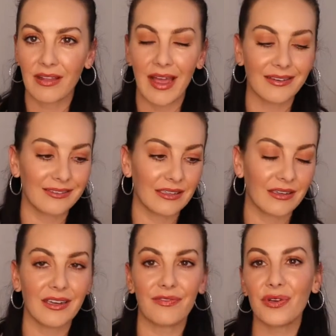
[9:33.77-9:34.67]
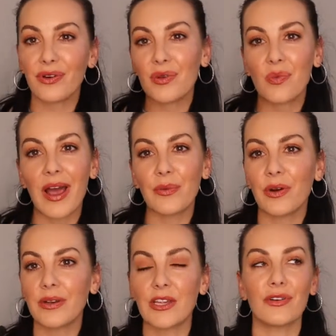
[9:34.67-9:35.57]
Like, if you're in the wine
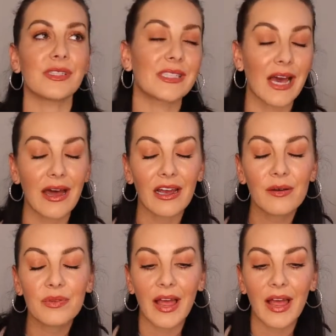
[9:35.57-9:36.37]
world and you're a startup,